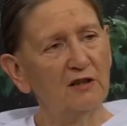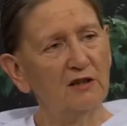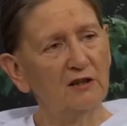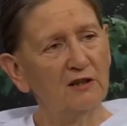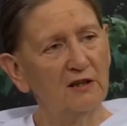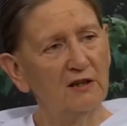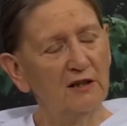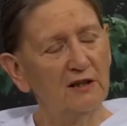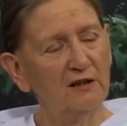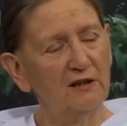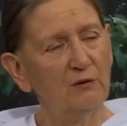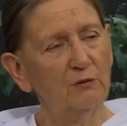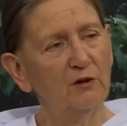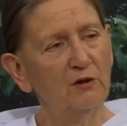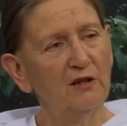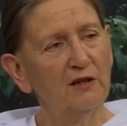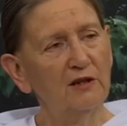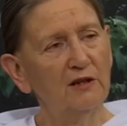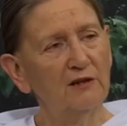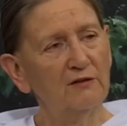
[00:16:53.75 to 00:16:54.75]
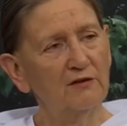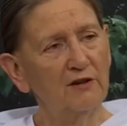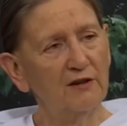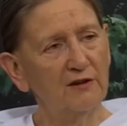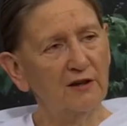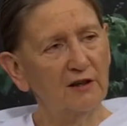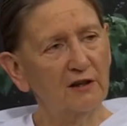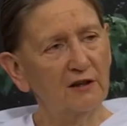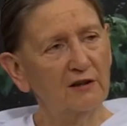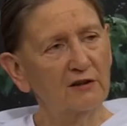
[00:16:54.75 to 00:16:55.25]
and anyway
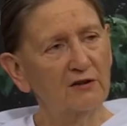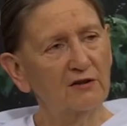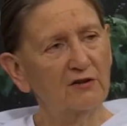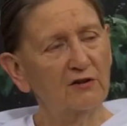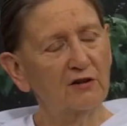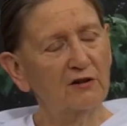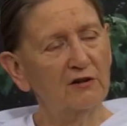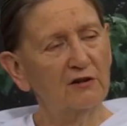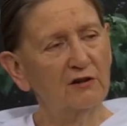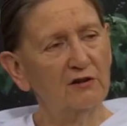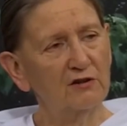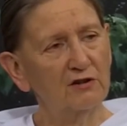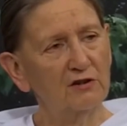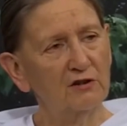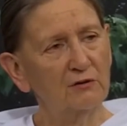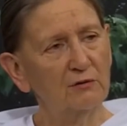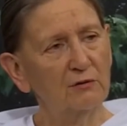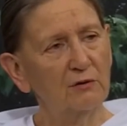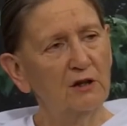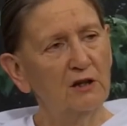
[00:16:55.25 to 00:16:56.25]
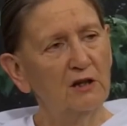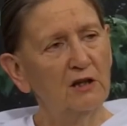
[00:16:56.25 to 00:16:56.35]
everything is going to